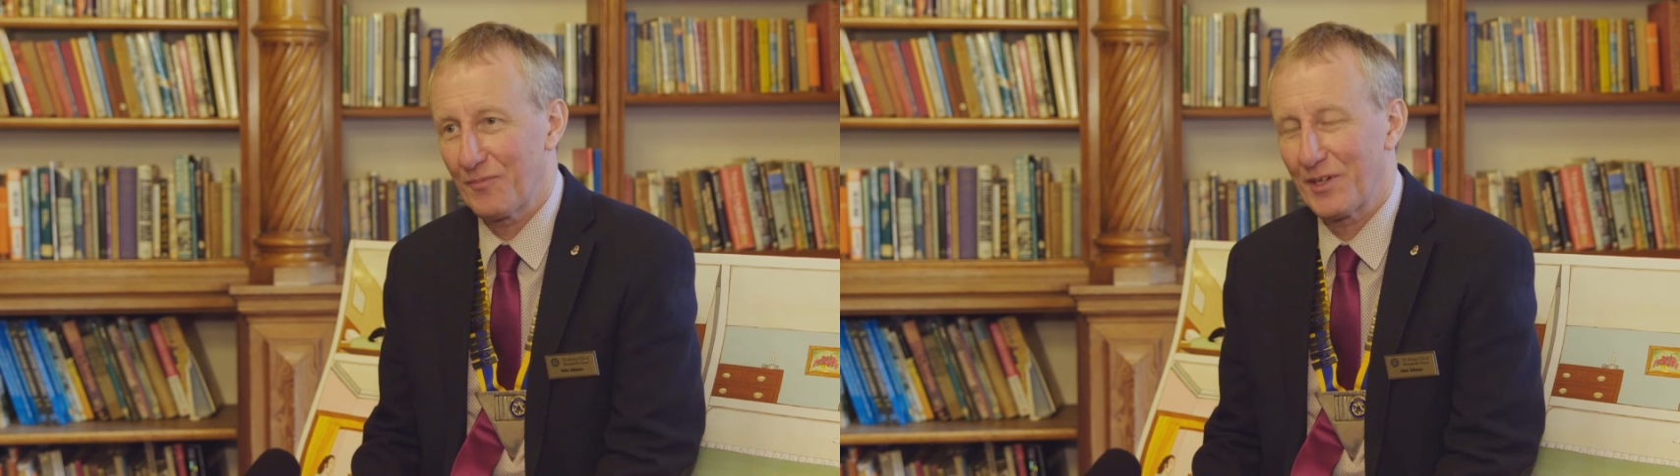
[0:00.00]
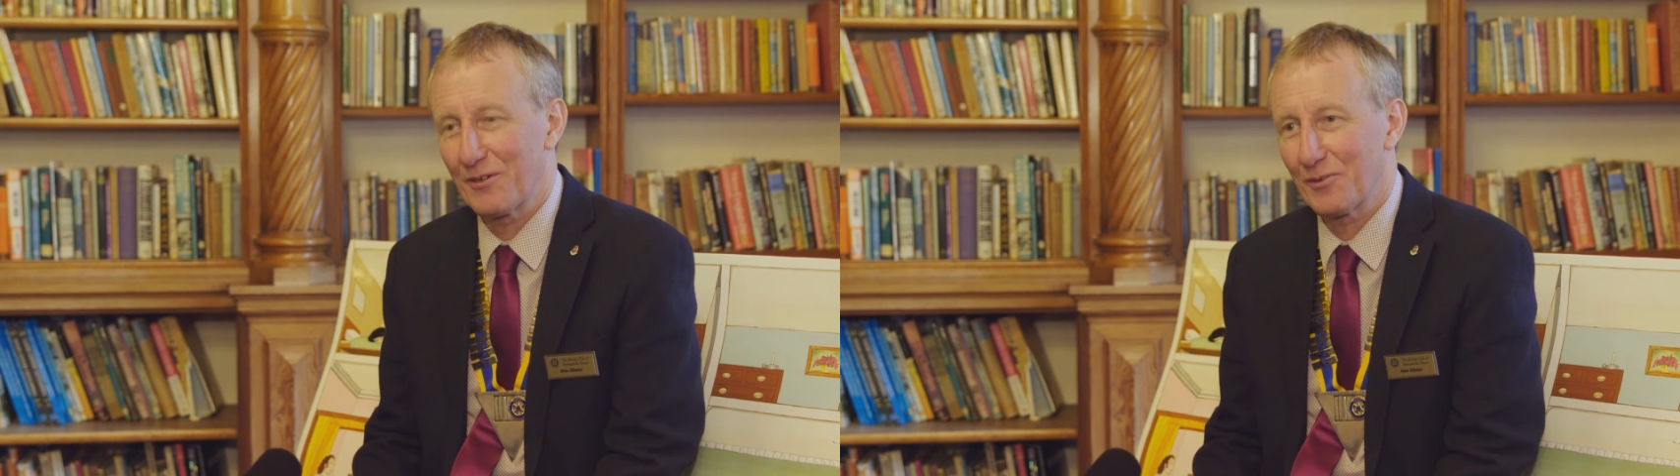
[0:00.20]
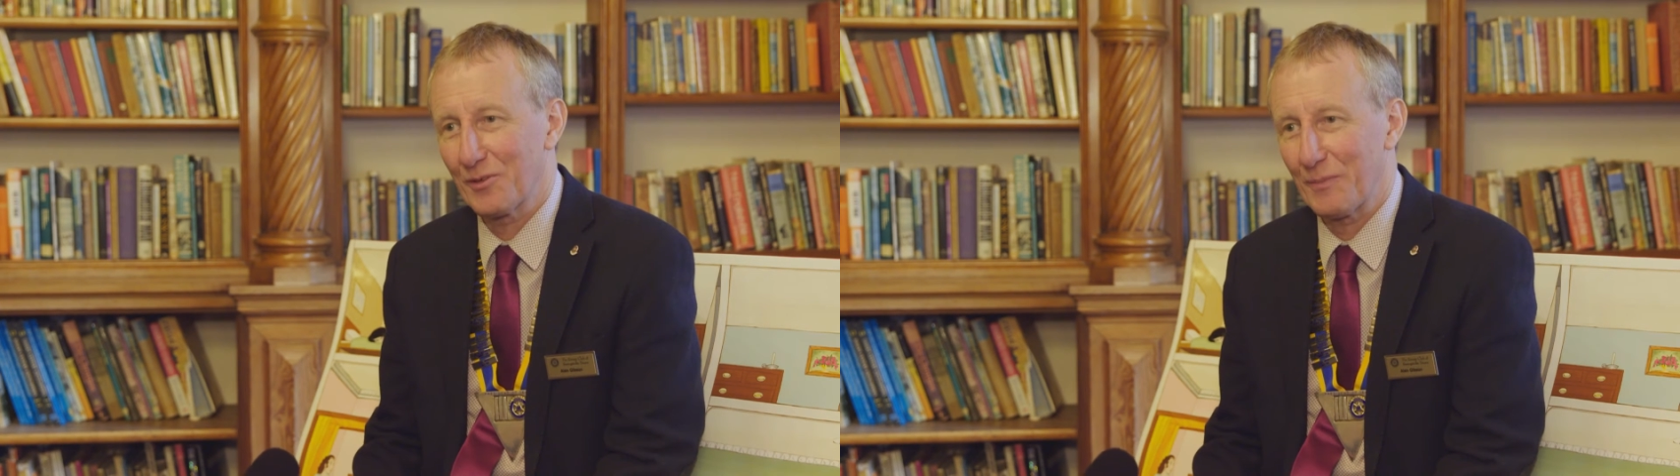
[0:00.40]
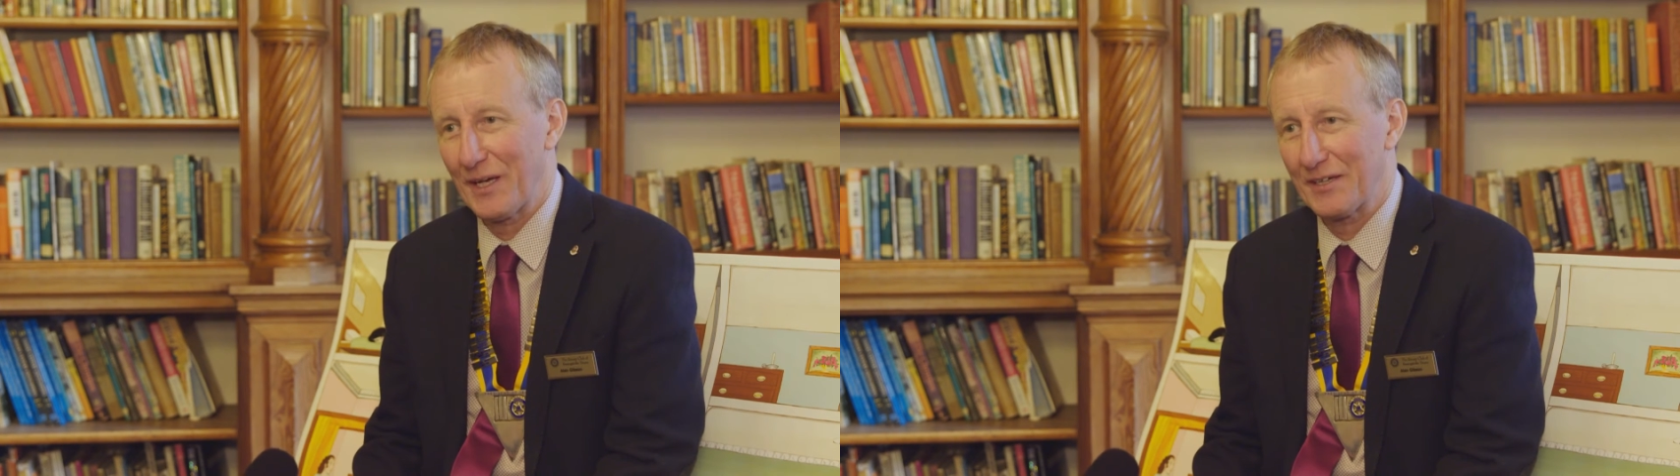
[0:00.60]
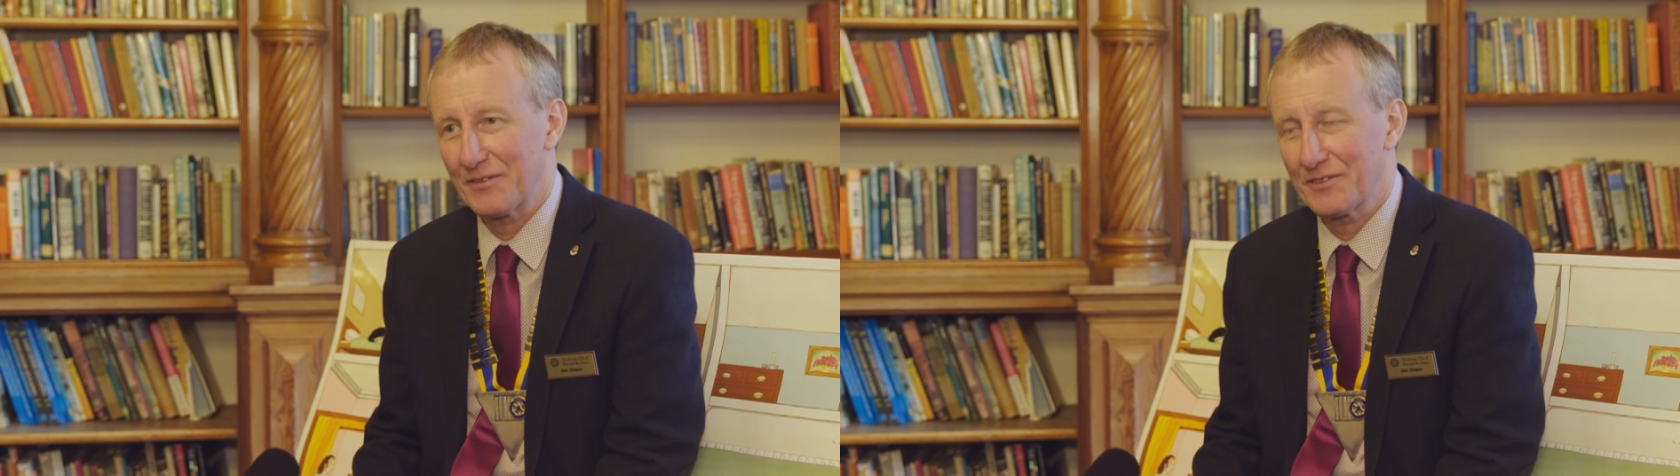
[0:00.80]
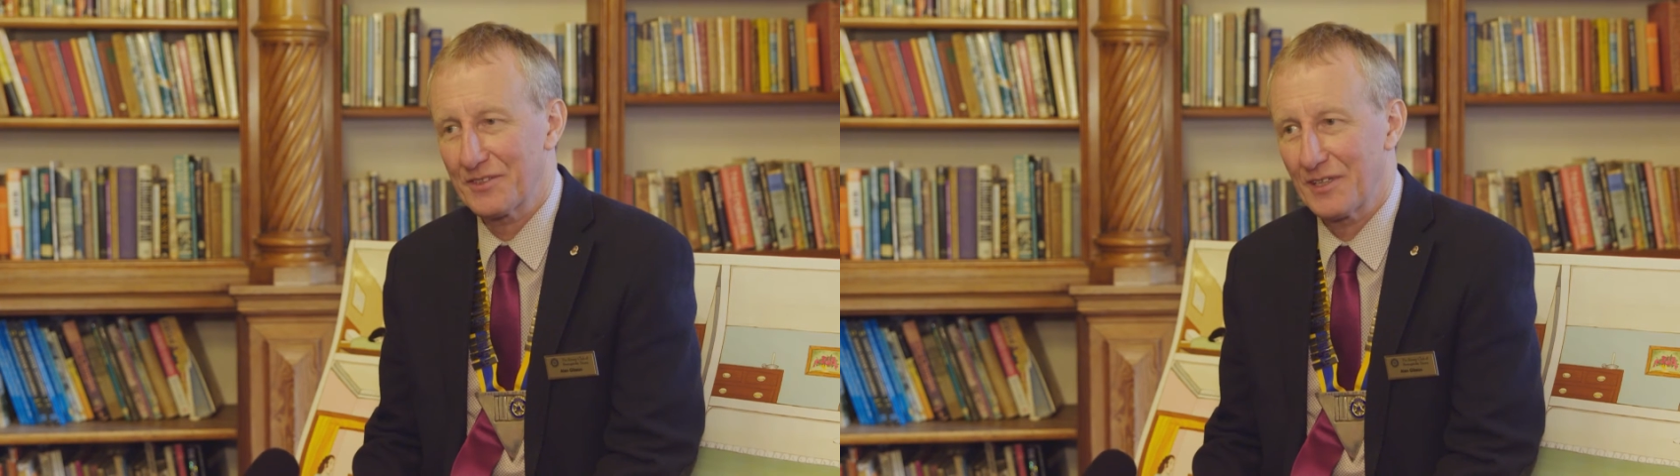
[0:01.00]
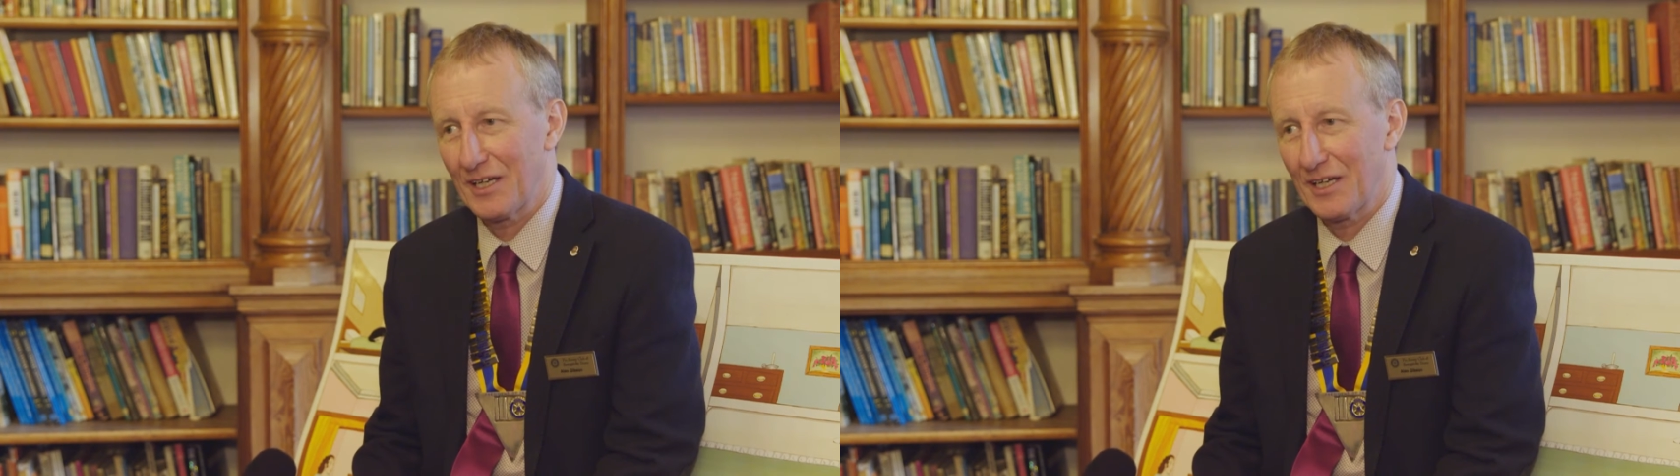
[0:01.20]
we're all about,